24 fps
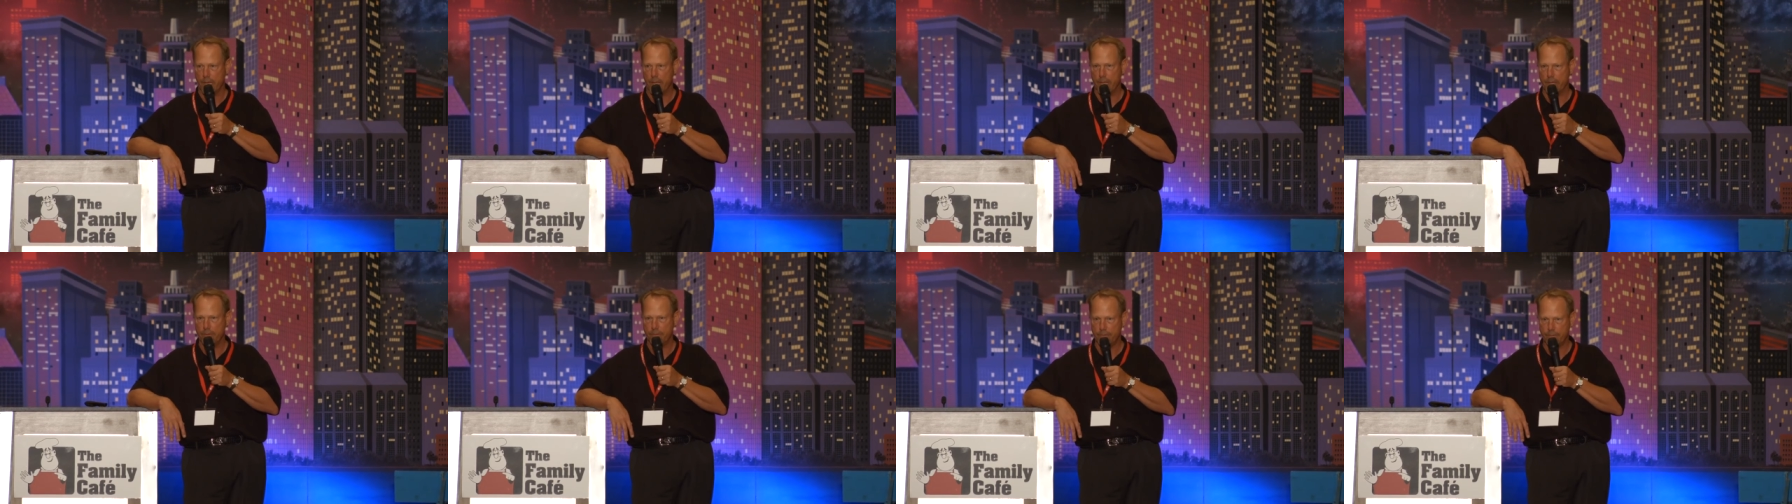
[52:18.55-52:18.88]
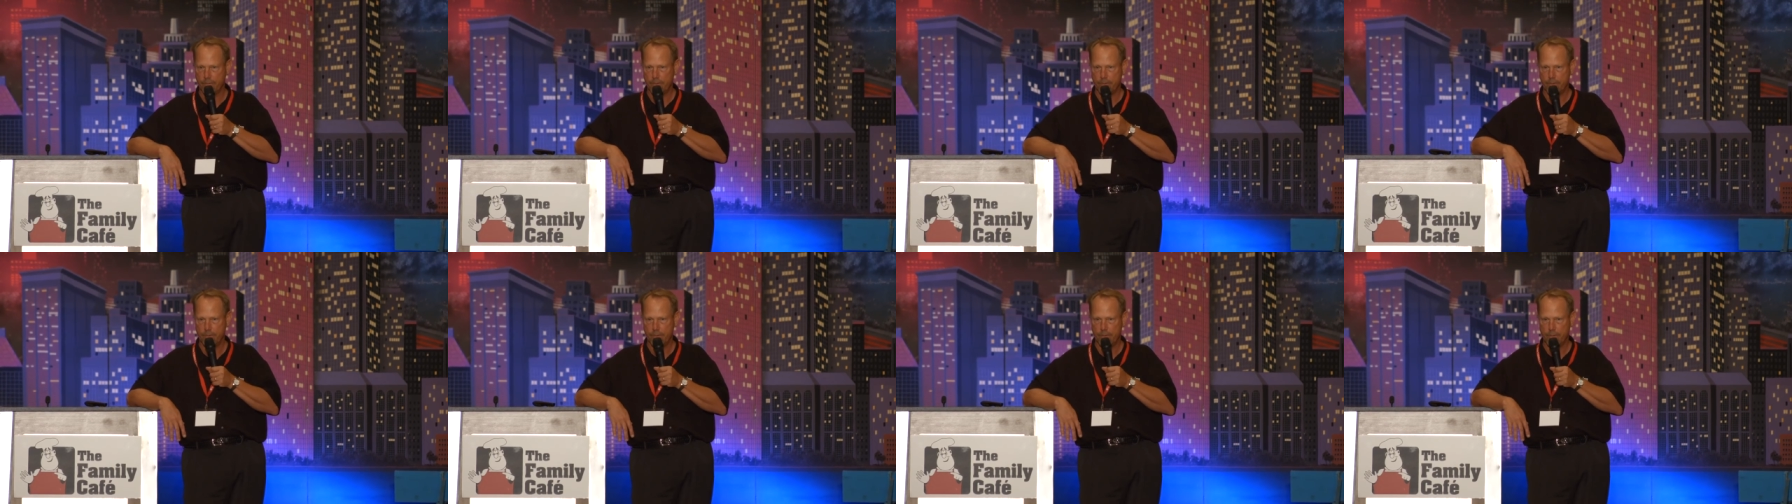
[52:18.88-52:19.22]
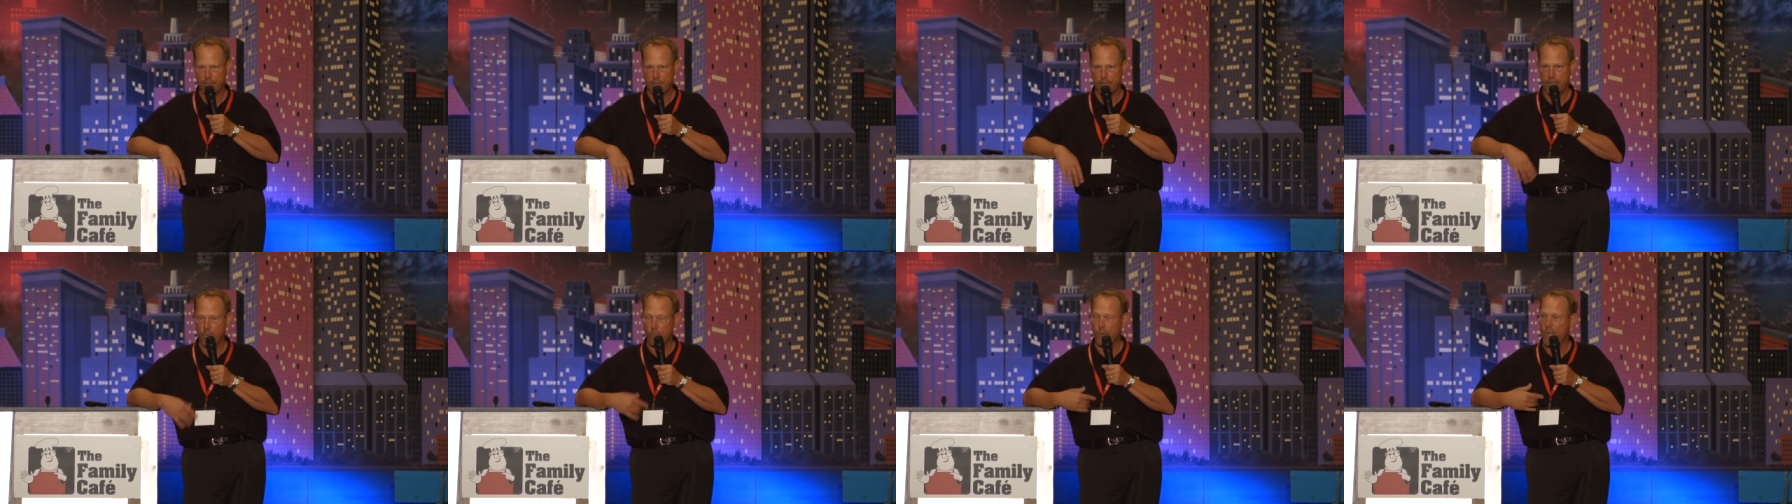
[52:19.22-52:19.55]
life,
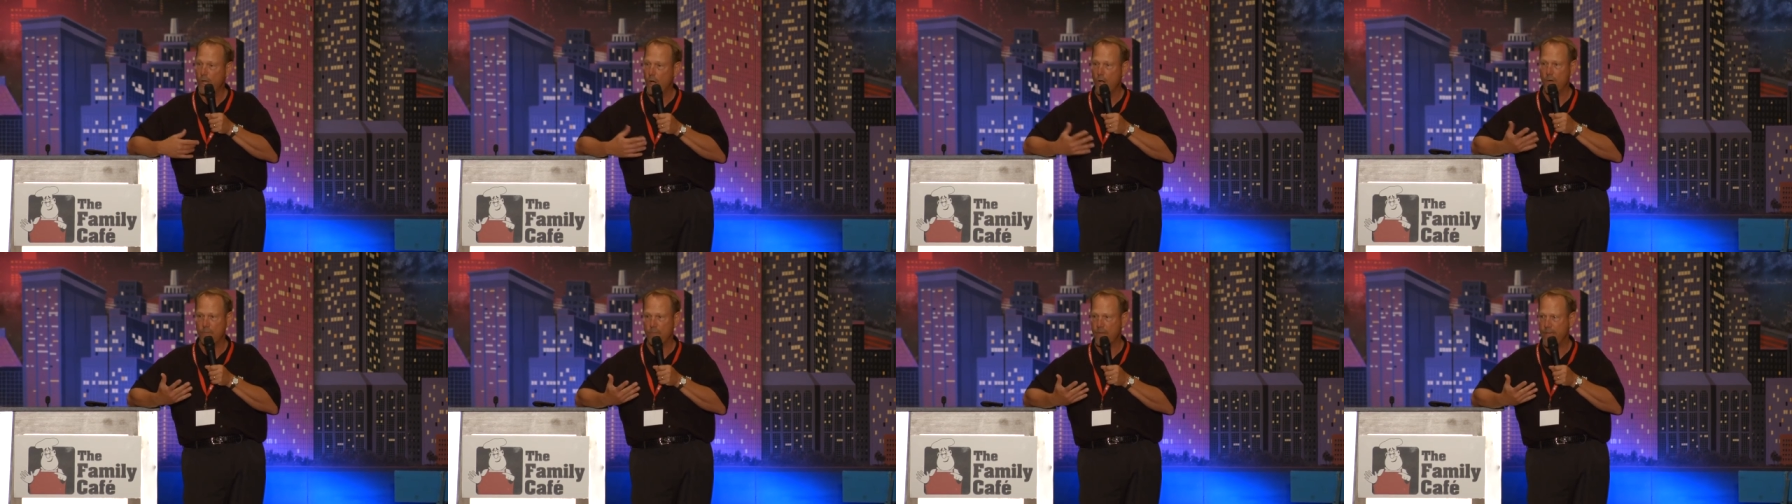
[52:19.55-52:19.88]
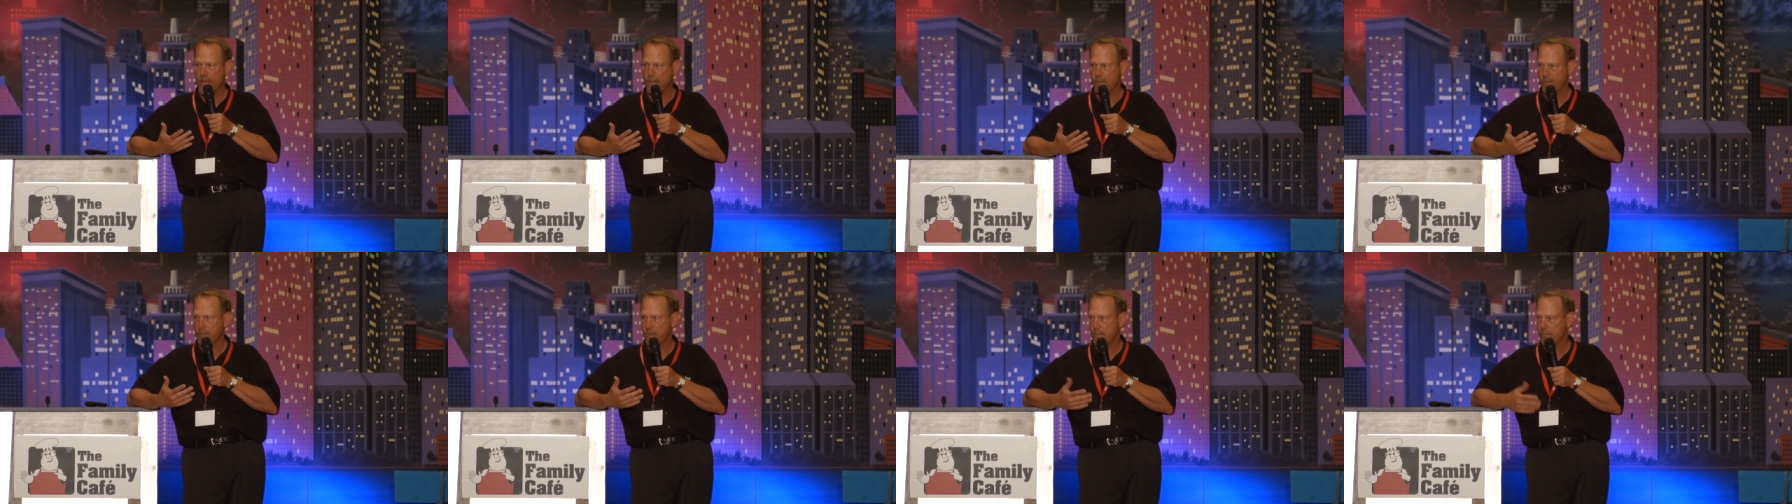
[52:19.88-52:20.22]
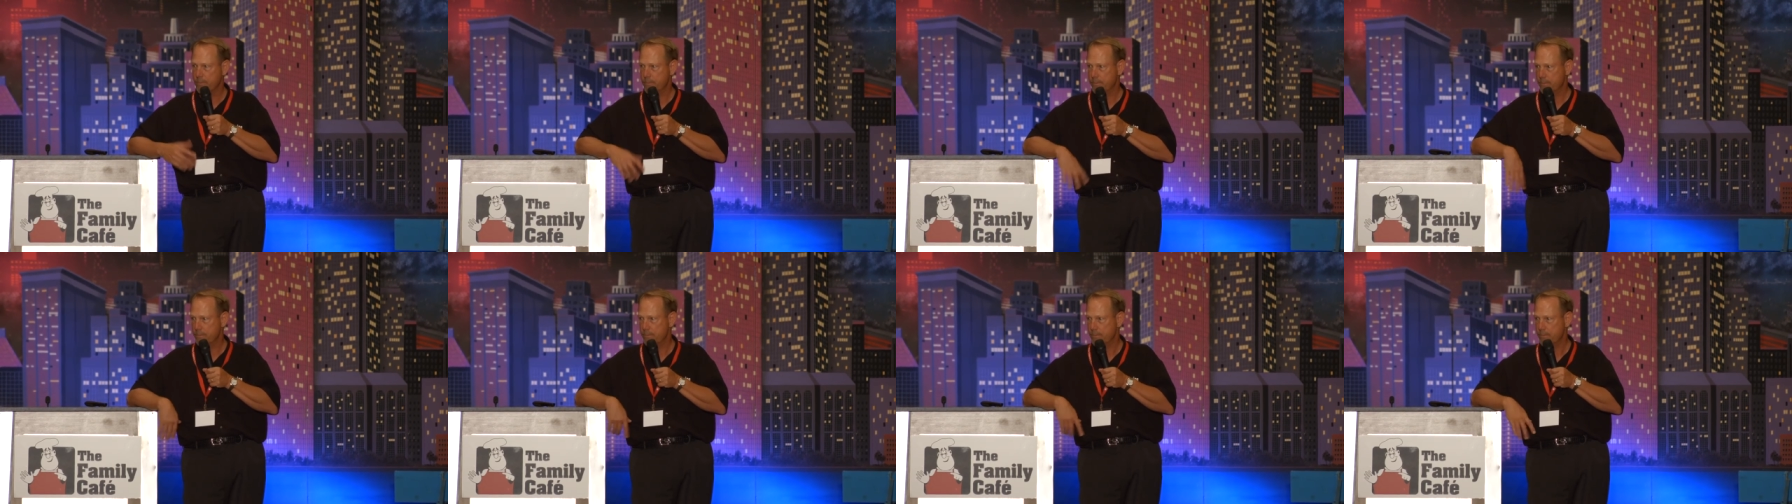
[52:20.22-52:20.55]
and we all face
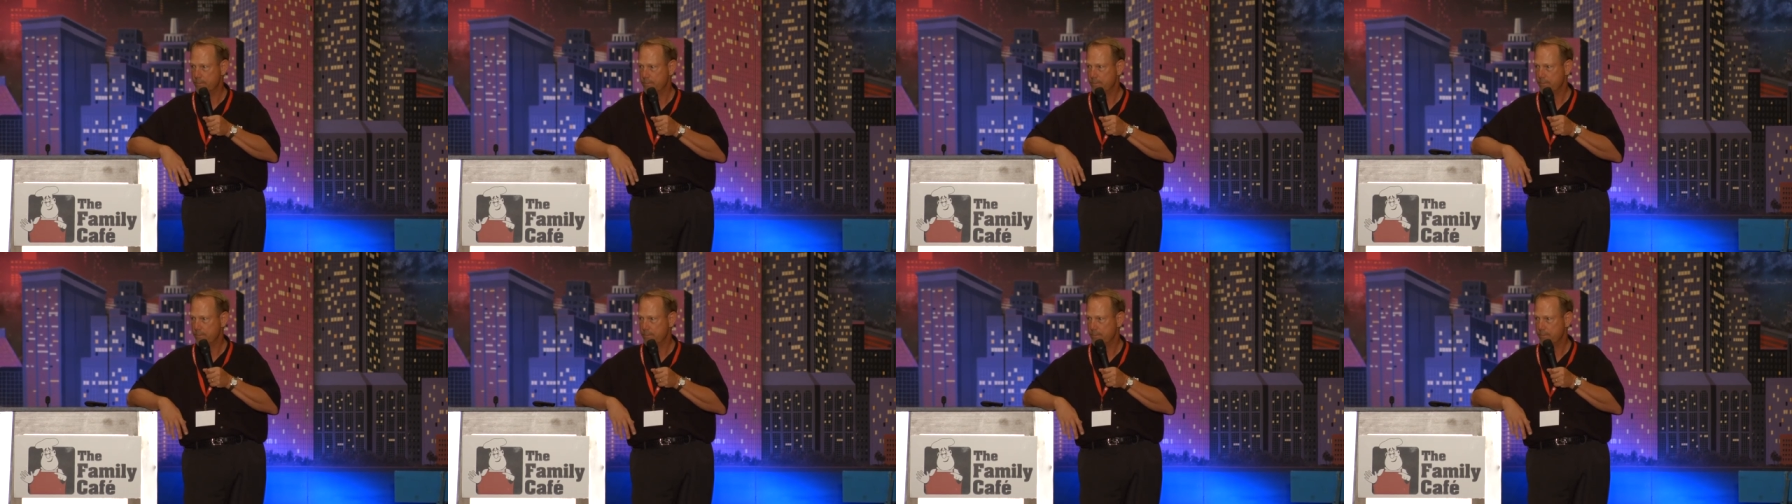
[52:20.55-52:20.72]
them.